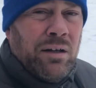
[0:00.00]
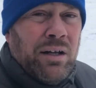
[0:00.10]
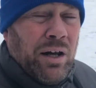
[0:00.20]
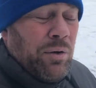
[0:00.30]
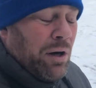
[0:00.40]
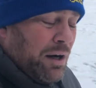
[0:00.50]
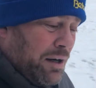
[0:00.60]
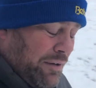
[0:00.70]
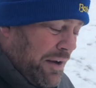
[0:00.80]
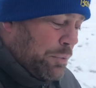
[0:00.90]
you know,
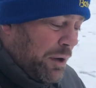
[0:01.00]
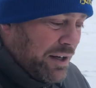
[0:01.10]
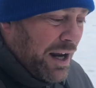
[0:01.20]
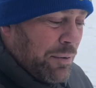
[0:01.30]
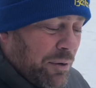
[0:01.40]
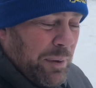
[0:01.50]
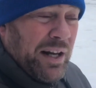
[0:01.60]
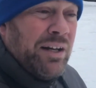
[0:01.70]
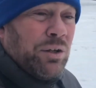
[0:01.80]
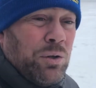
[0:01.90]
I've had one day where I've
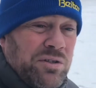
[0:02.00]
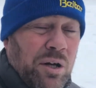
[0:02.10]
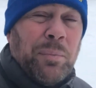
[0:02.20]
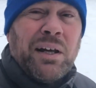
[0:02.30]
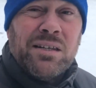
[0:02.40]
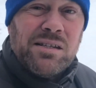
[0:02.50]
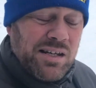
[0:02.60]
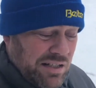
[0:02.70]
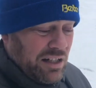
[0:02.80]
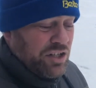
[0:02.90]
been indoors and I've been
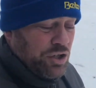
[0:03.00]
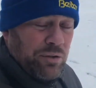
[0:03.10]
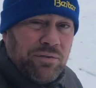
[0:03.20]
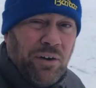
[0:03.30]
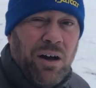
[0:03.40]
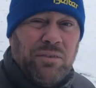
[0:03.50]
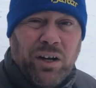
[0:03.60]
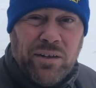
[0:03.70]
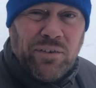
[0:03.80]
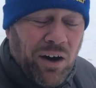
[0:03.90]
consistently shooting
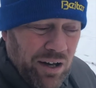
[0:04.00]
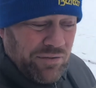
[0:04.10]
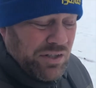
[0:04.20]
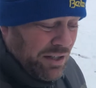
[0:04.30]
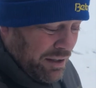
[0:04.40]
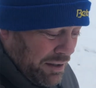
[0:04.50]
595s,